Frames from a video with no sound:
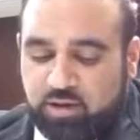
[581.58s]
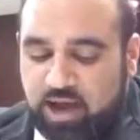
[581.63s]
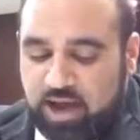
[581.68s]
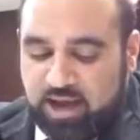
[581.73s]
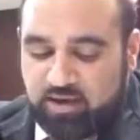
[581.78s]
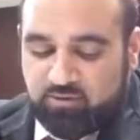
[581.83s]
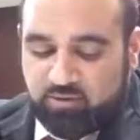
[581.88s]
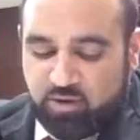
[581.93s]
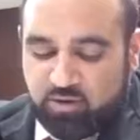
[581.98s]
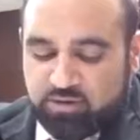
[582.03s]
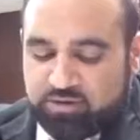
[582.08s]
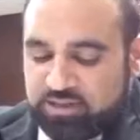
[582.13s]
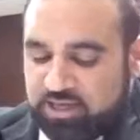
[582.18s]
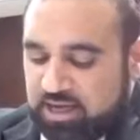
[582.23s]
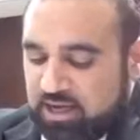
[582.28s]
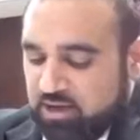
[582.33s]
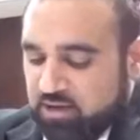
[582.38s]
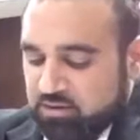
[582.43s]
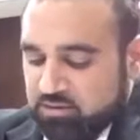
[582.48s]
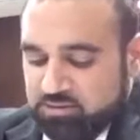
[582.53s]
I wrote
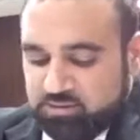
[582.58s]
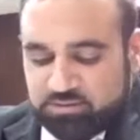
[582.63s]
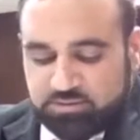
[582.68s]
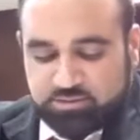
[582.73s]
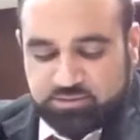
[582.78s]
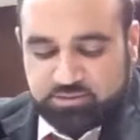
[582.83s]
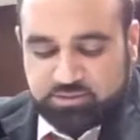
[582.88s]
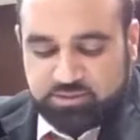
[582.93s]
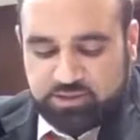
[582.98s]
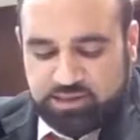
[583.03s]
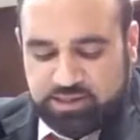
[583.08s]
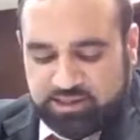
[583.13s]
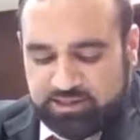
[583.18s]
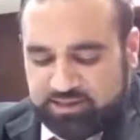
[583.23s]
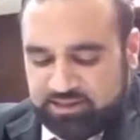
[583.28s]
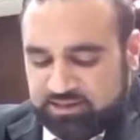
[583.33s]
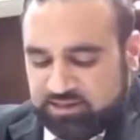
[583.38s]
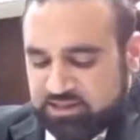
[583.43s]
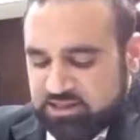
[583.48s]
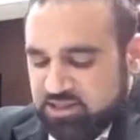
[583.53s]
down, I
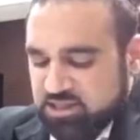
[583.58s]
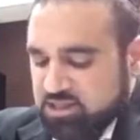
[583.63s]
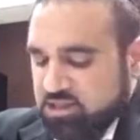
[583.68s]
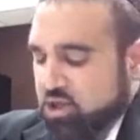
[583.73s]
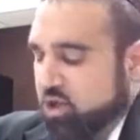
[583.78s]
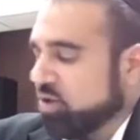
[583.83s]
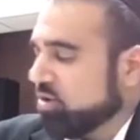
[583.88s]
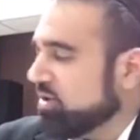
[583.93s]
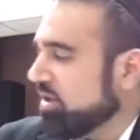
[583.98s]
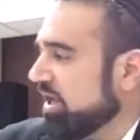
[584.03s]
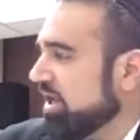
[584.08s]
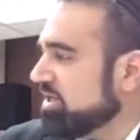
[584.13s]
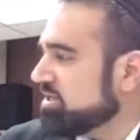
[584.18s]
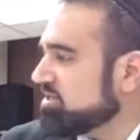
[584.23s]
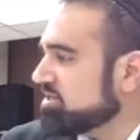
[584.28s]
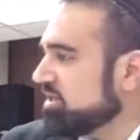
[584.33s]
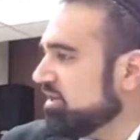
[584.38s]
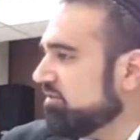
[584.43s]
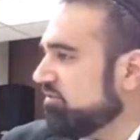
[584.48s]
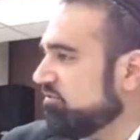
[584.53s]
think this is no
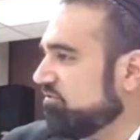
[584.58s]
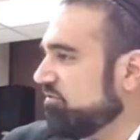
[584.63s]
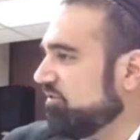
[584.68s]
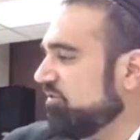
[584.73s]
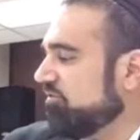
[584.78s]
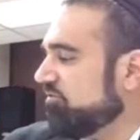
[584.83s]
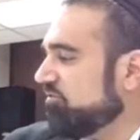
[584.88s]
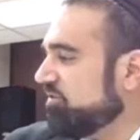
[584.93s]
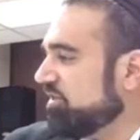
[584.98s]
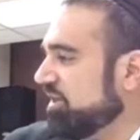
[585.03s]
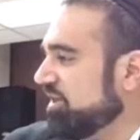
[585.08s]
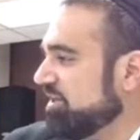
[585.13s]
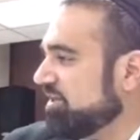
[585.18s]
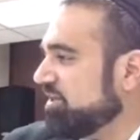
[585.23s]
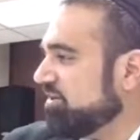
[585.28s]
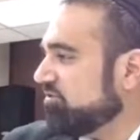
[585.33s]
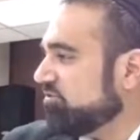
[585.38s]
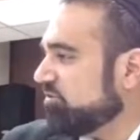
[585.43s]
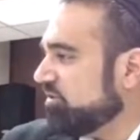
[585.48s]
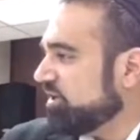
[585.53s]
less than 50
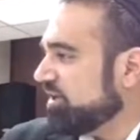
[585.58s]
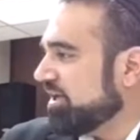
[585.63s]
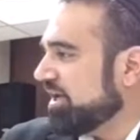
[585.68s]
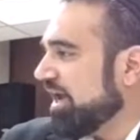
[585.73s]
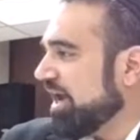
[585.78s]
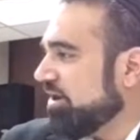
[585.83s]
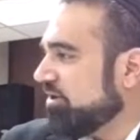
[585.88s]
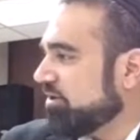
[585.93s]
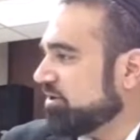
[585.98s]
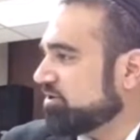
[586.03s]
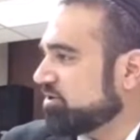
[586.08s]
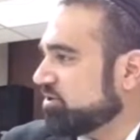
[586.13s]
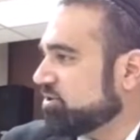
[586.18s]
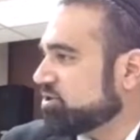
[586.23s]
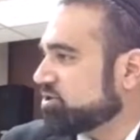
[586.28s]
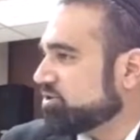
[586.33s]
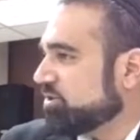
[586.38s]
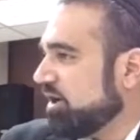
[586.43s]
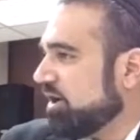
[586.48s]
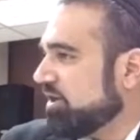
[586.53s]
different character
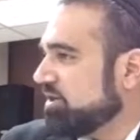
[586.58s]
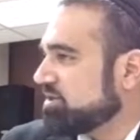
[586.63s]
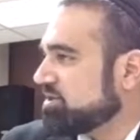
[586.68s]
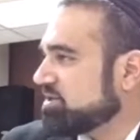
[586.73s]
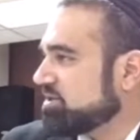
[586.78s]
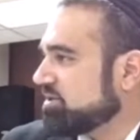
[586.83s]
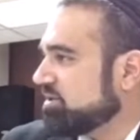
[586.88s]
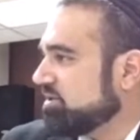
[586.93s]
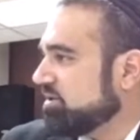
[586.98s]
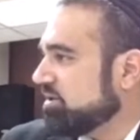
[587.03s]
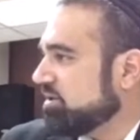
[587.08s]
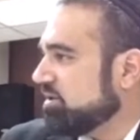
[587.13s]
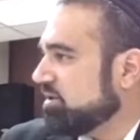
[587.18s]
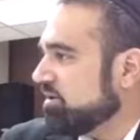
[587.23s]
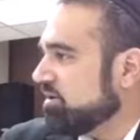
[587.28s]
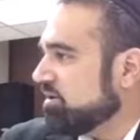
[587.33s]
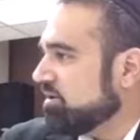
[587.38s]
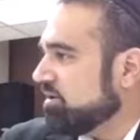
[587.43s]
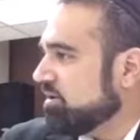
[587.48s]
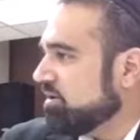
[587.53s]
traits
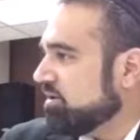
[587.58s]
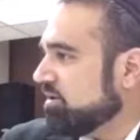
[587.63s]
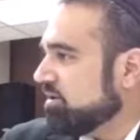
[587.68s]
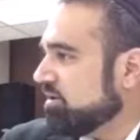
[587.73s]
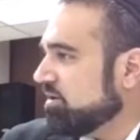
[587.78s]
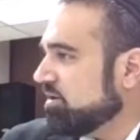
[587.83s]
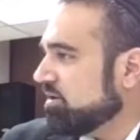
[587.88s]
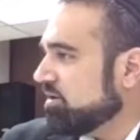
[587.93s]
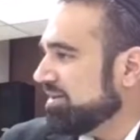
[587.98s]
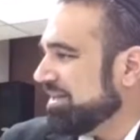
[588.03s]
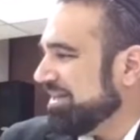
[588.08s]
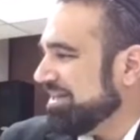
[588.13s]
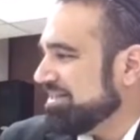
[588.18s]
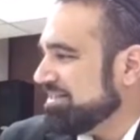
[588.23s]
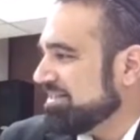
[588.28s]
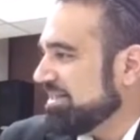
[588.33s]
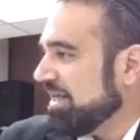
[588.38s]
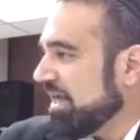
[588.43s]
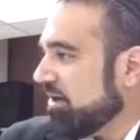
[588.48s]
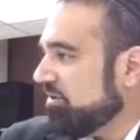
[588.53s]
that
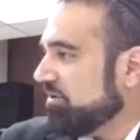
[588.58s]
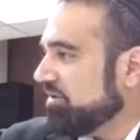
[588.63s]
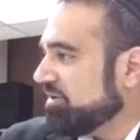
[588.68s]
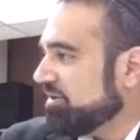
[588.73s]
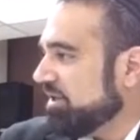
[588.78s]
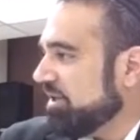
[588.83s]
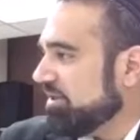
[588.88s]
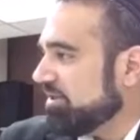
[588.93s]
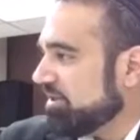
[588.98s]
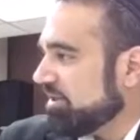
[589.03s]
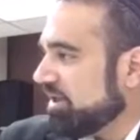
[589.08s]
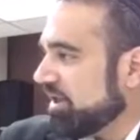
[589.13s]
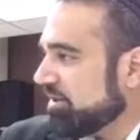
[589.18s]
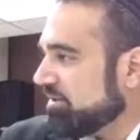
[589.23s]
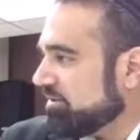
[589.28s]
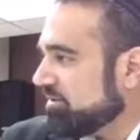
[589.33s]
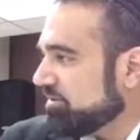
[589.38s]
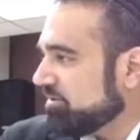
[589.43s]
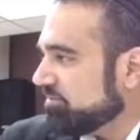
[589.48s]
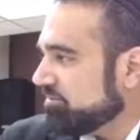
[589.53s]
he's guaranteed to
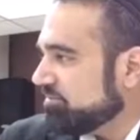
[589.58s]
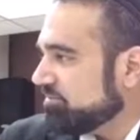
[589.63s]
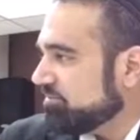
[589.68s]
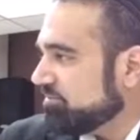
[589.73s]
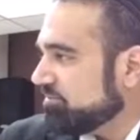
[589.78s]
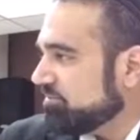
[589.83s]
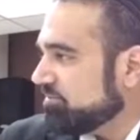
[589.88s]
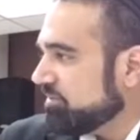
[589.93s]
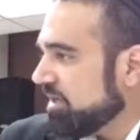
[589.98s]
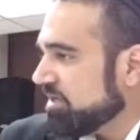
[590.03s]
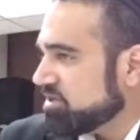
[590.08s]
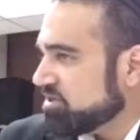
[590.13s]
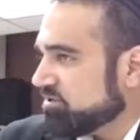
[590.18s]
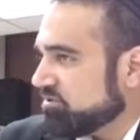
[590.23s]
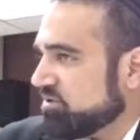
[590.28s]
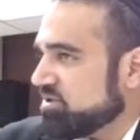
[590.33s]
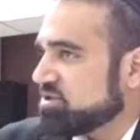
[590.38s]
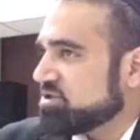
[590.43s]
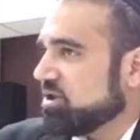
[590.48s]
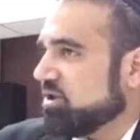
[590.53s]
get as
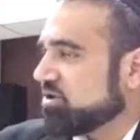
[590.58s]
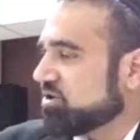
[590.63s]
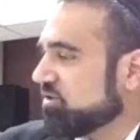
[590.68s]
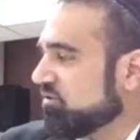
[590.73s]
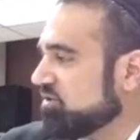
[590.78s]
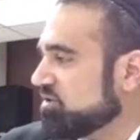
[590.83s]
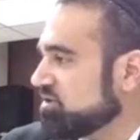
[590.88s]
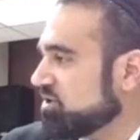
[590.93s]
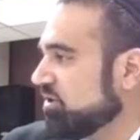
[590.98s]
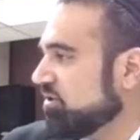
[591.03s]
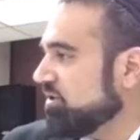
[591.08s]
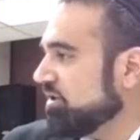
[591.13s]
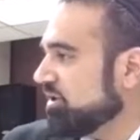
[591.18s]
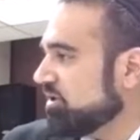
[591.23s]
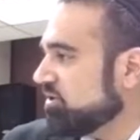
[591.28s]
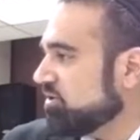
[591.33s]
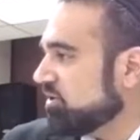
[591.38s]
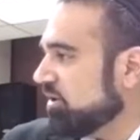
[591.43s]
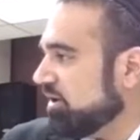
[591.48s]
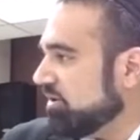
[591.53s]
a result of his
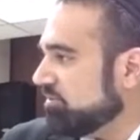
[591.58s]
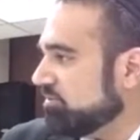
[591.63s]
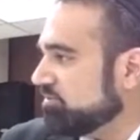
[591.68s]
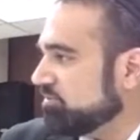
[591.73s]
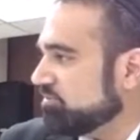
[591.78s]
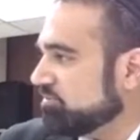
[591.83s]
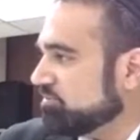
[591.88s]
learning Torah.